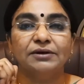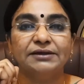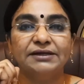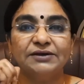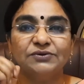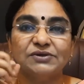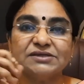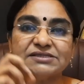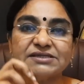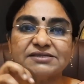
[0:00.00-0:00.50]

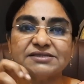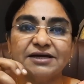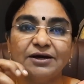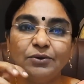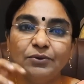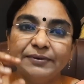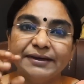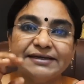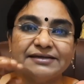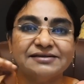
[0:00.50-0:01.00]
Now this is
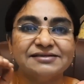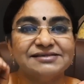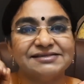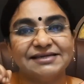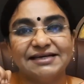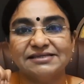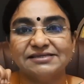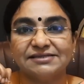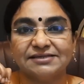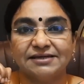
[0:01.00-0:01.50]
how it is
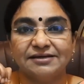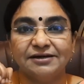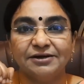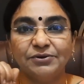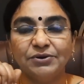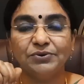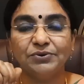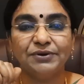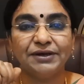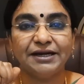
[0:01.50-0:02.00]
tested. Now
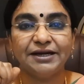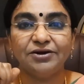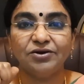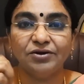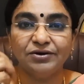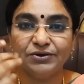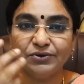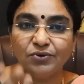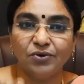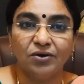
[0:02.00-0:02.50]
need
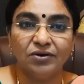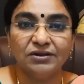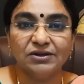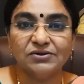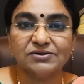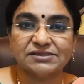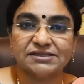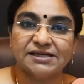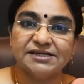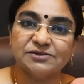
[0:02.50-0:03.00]
not do all
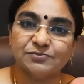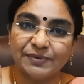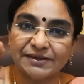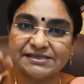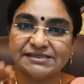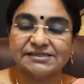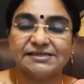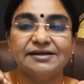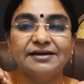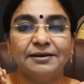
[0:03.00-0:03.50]
those things, but
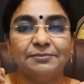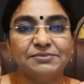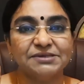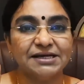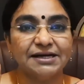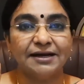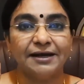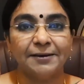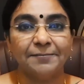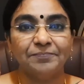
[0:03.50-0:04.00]
still I'm
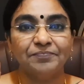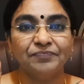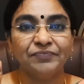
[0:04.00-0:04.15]
telling.